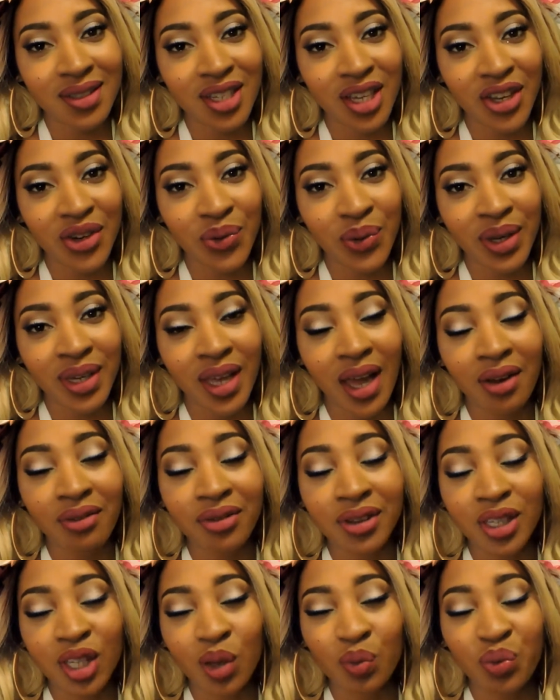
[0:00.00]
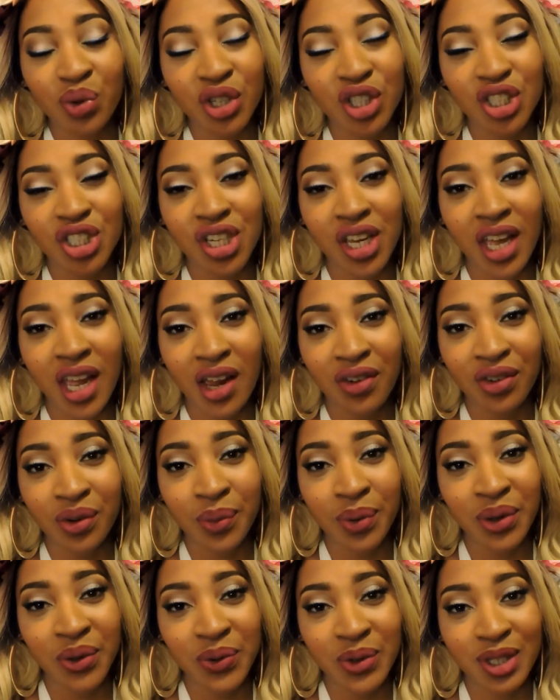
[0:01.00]
Genuinely, I really appreciate
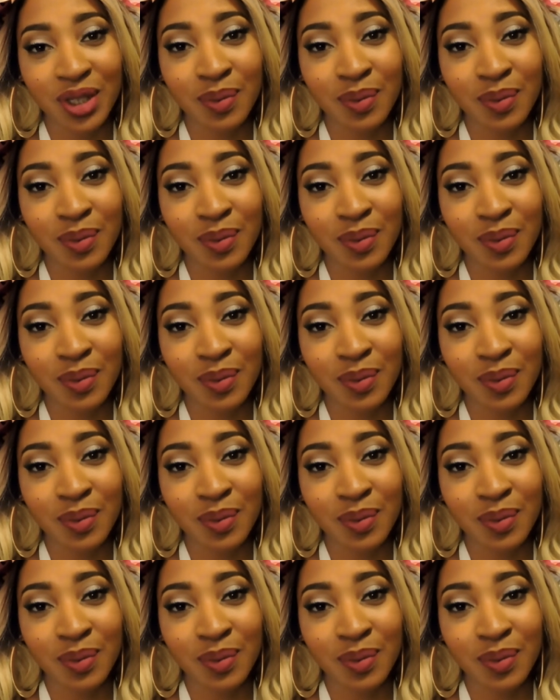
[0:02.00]
everyone who